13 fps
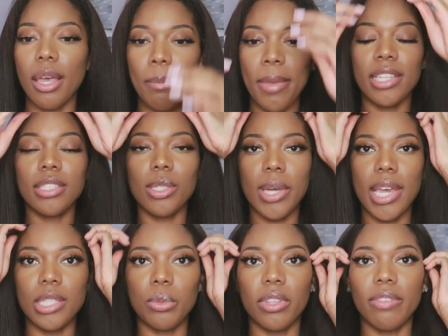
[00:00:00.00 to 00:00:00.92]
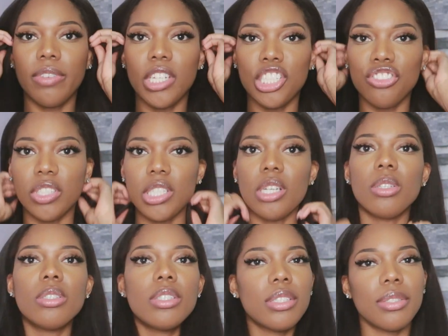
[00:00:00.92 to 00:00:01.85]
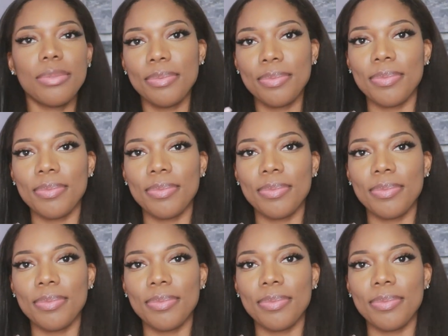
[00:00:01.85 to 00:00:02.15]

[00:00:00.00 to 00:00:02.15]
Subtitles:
come back to you guys with the finished results.